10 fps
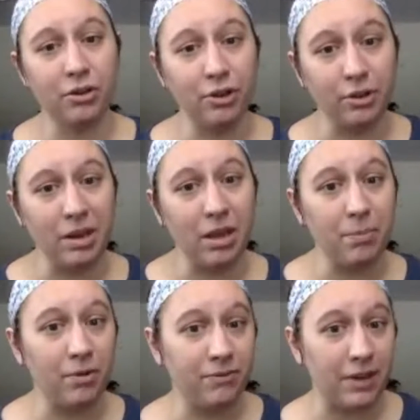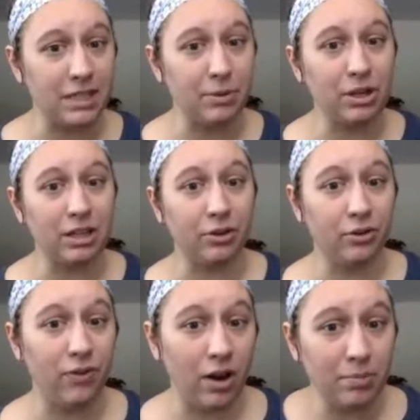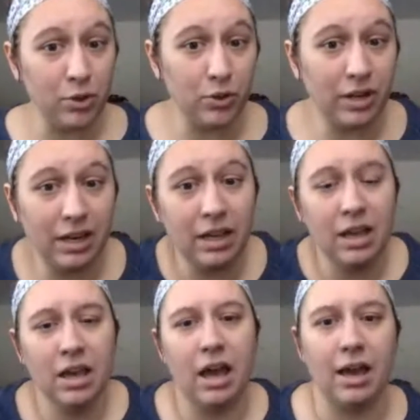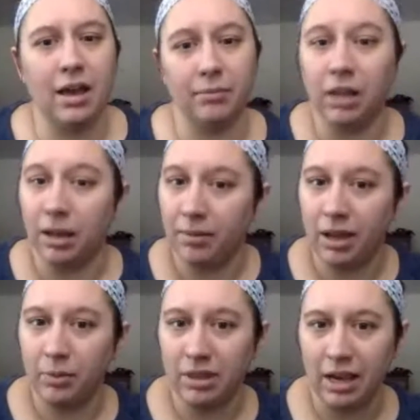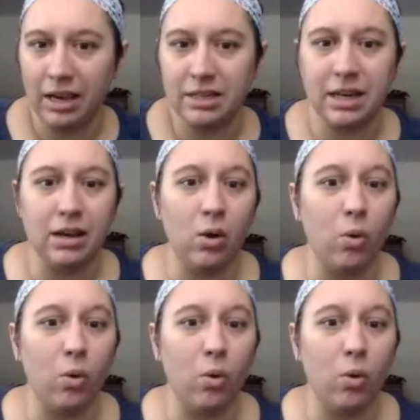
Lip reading: You can look me up on Facebook at Little Fawn Beauty, LimeLight with Andy,